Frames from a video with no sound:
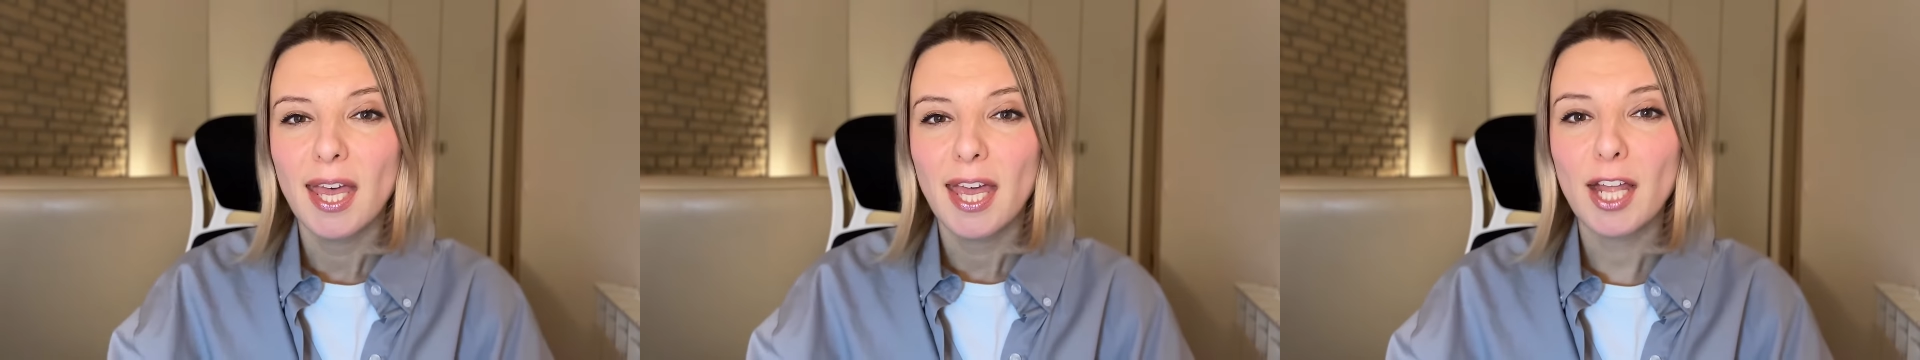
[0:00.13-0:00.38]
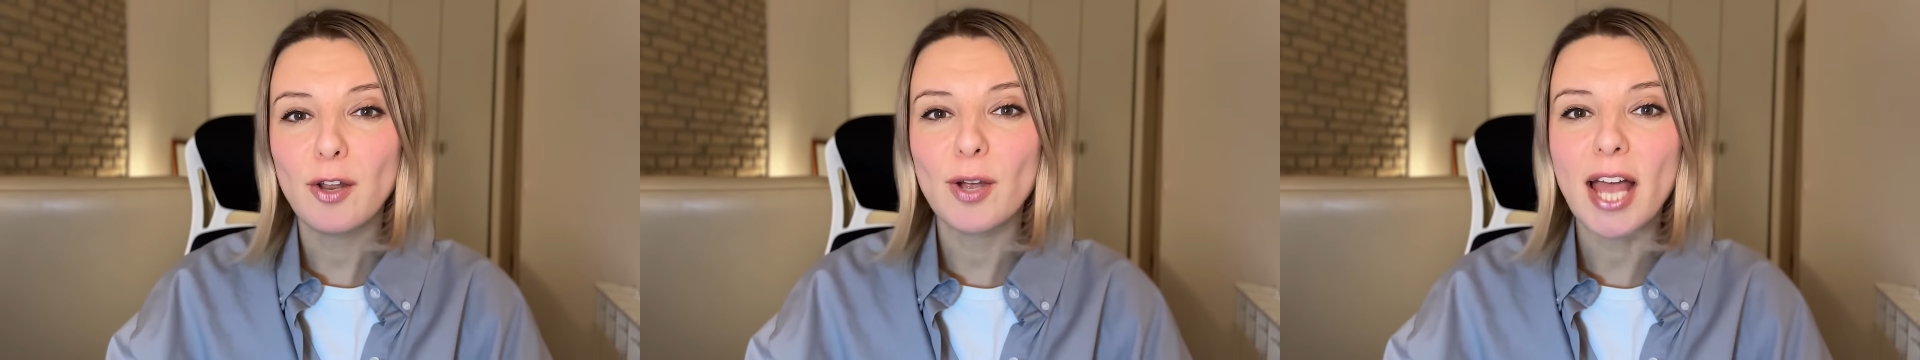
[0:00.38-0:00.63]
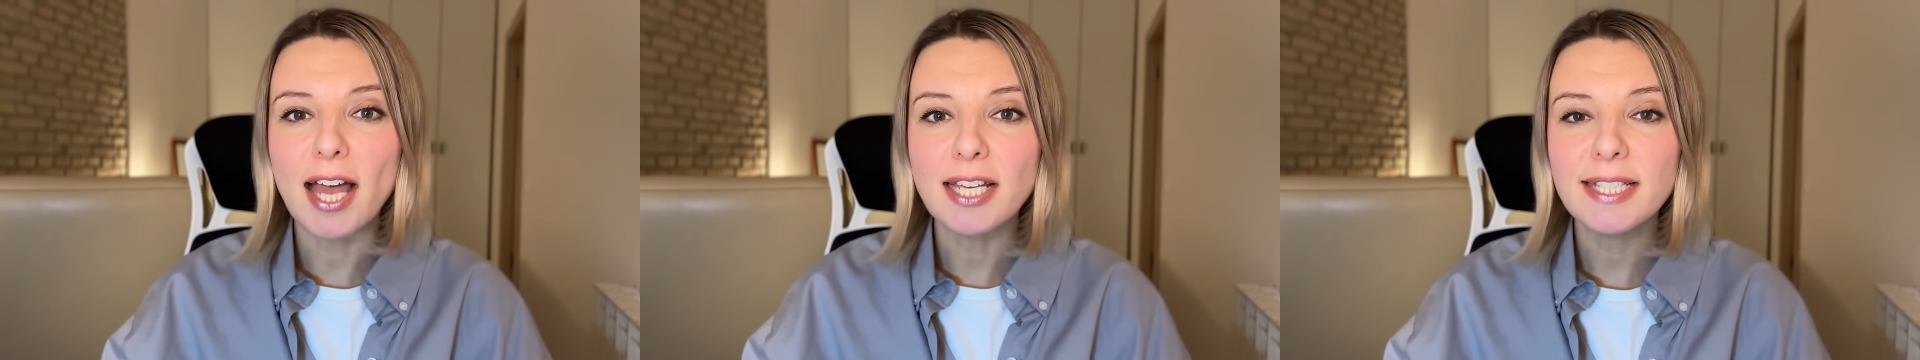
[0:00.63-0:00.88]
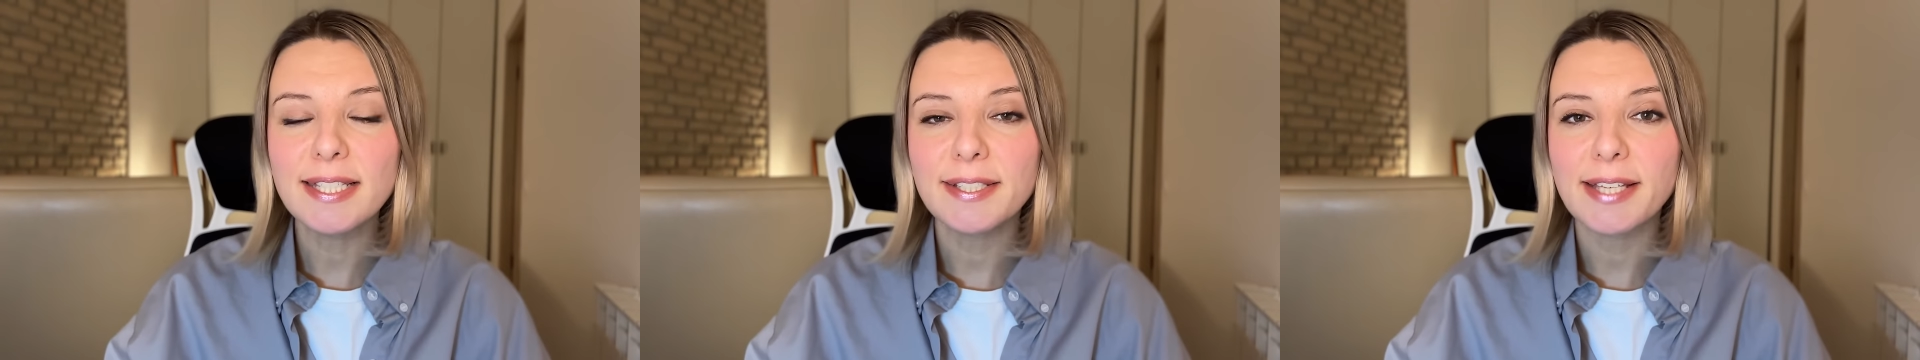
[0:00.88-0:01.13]
Hello
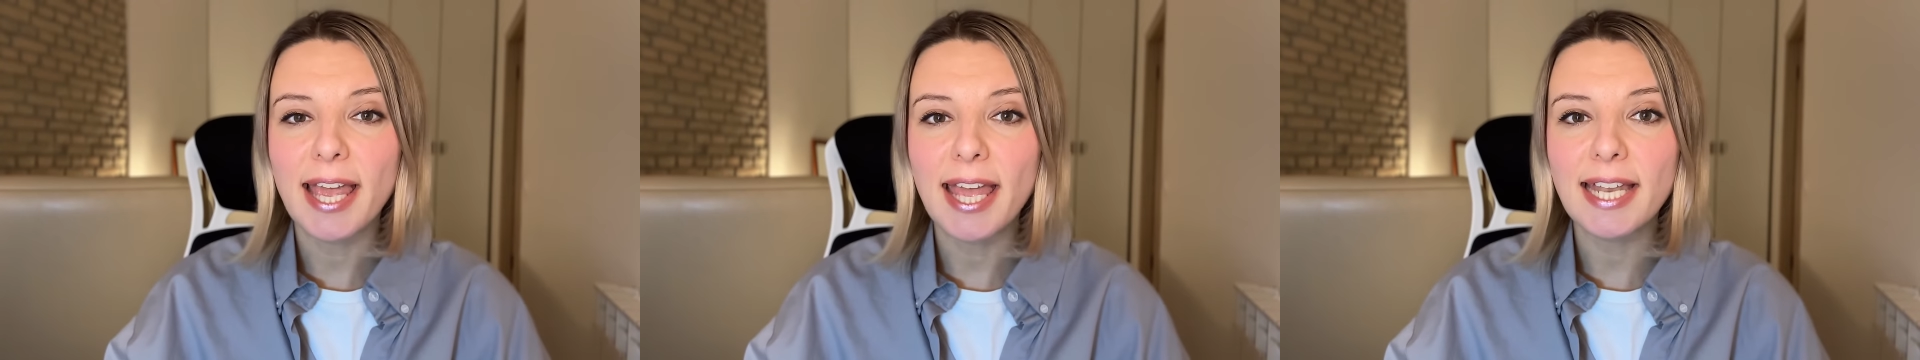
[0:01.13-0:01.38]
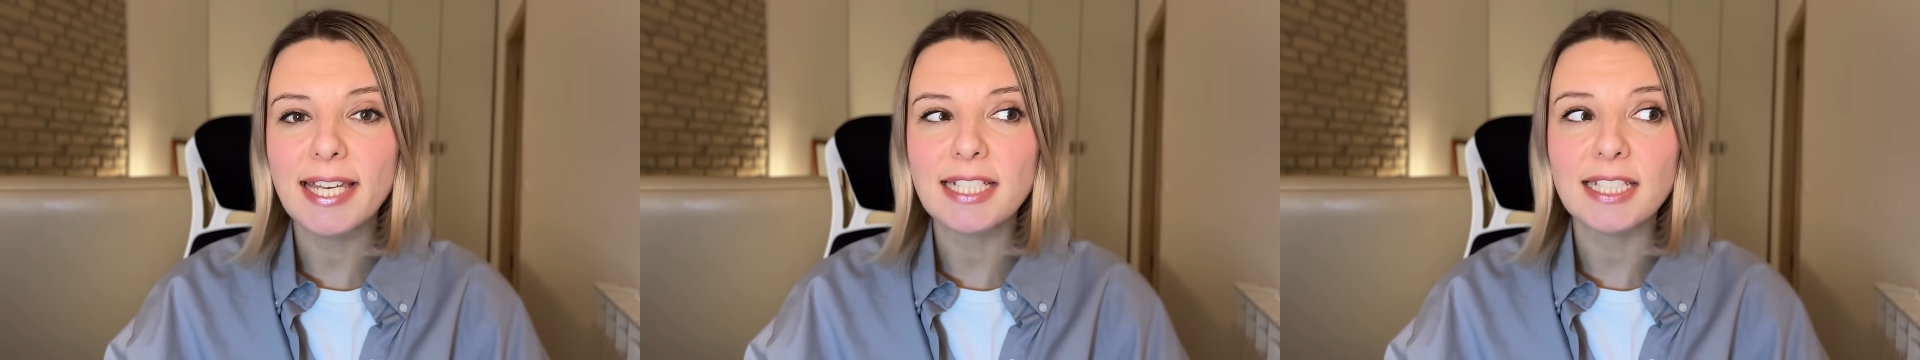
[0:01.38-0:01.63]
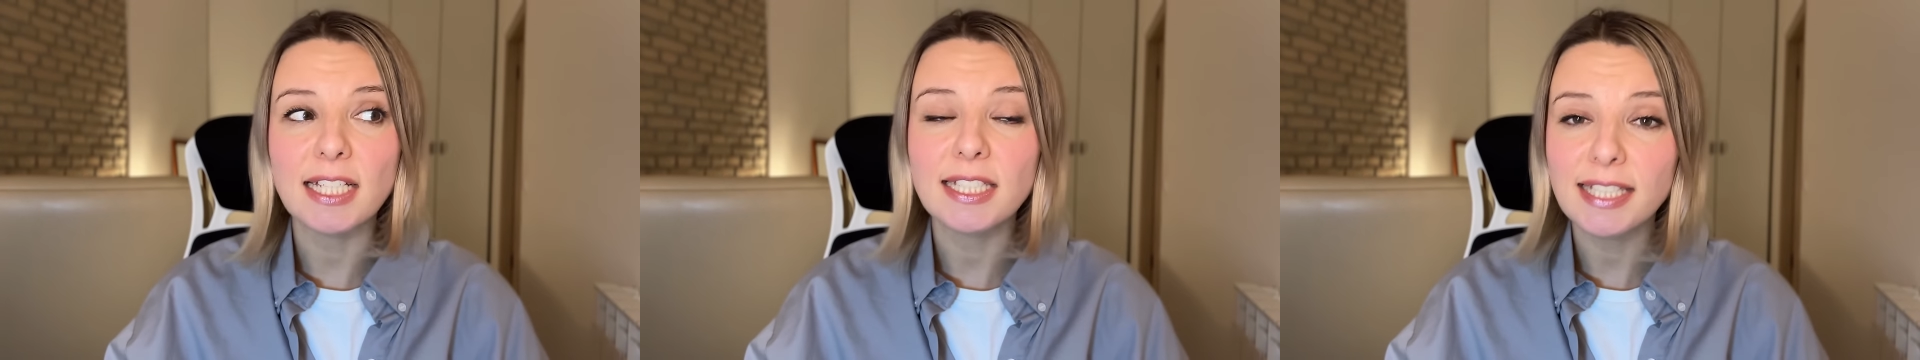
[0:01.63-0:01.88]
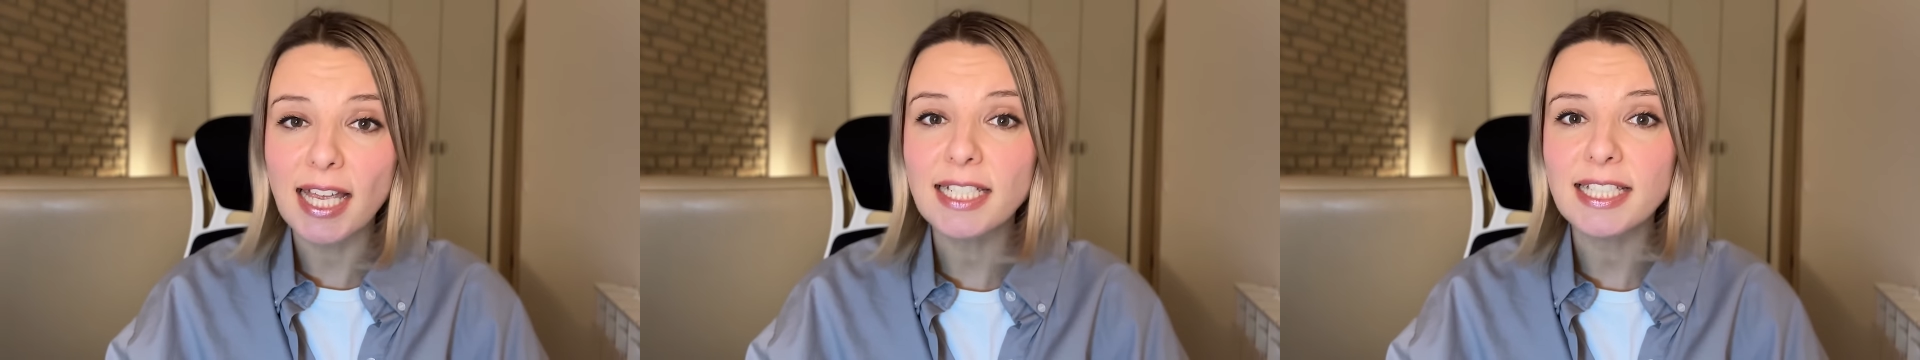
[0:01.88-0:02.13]
guys, and as I
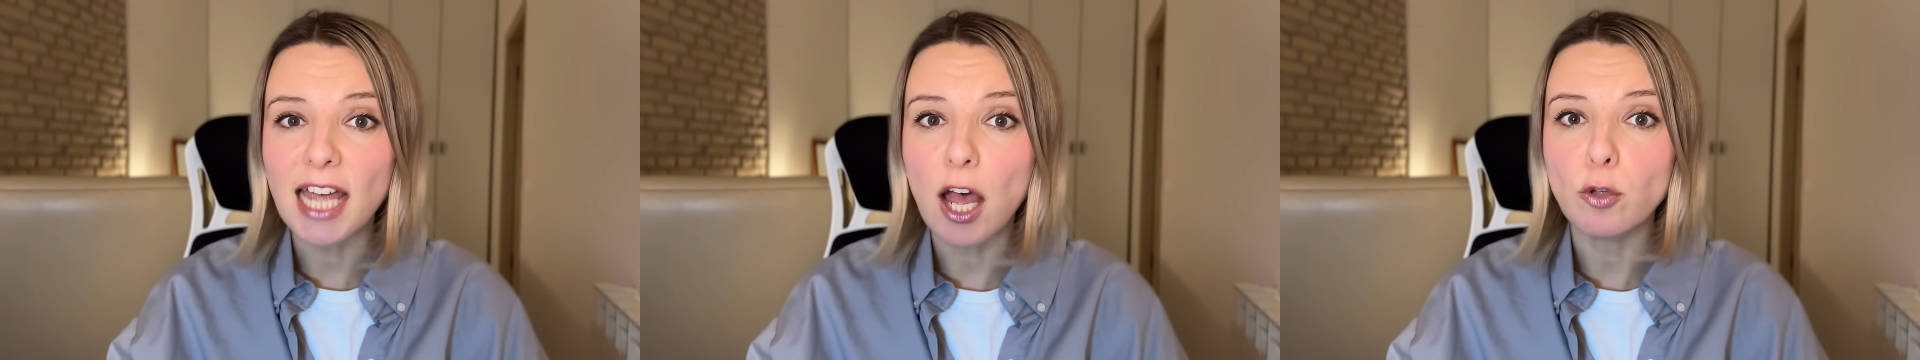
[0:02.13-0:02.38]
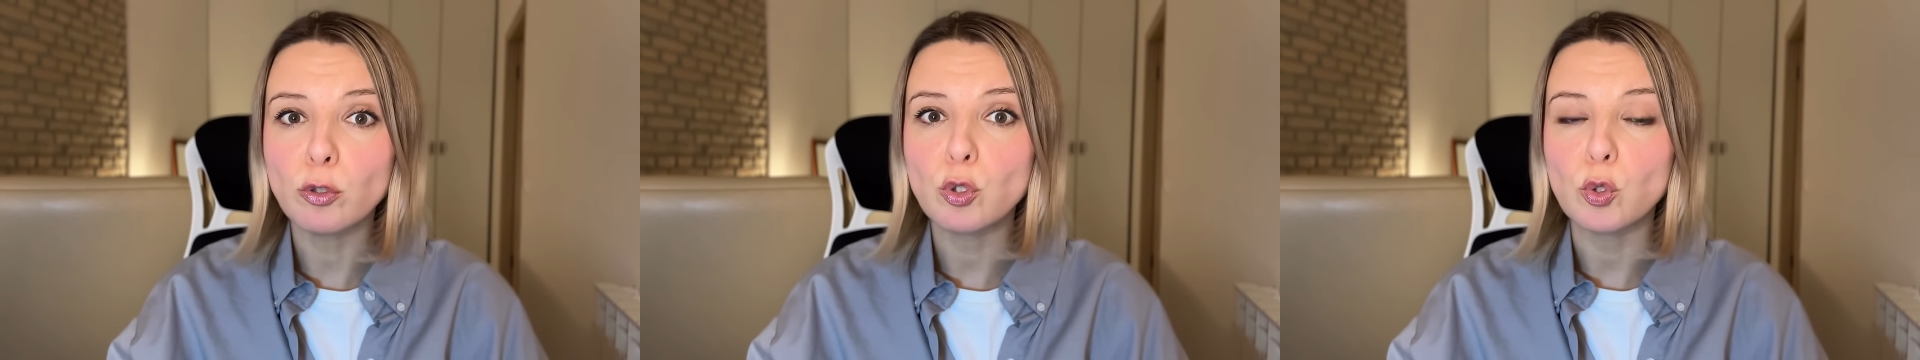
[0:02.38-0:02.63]
sat down